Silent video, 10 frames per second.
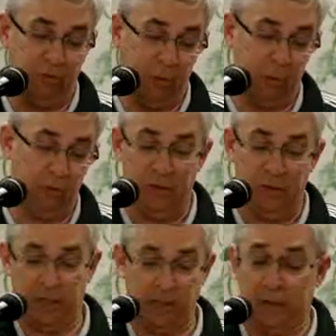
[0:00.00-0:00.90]
or female,
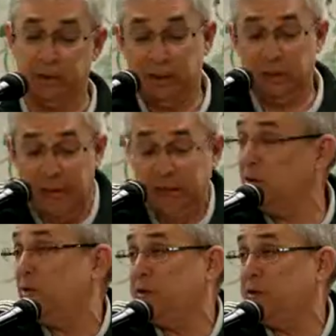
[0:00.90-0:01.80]
nationality,
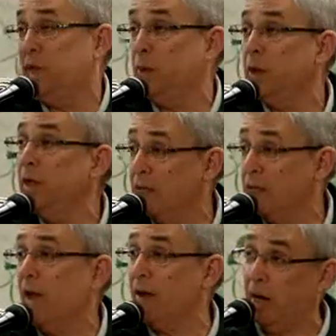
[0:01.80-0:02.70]
doctors, etc., they
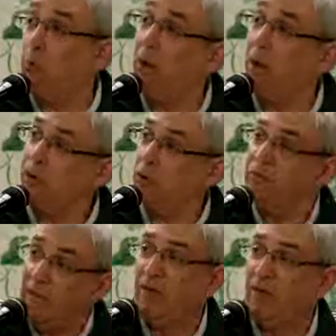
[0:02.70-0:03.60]
have it. I would like to know if
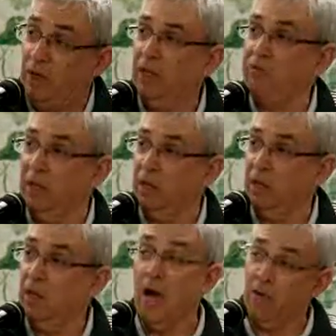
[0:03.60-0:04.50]
they have a listing
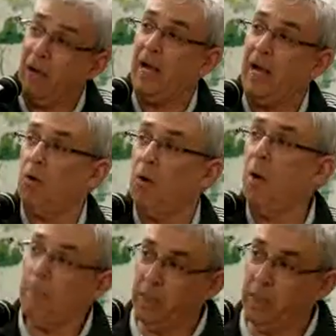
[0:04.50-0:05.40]
of how
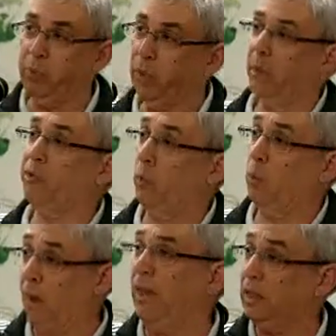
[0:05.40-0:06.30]
people in Bethel
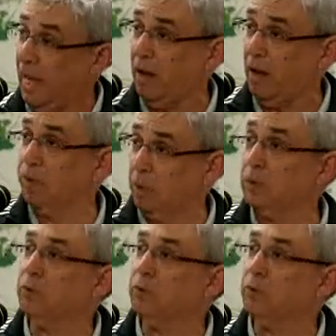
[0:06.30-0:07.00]
would like to have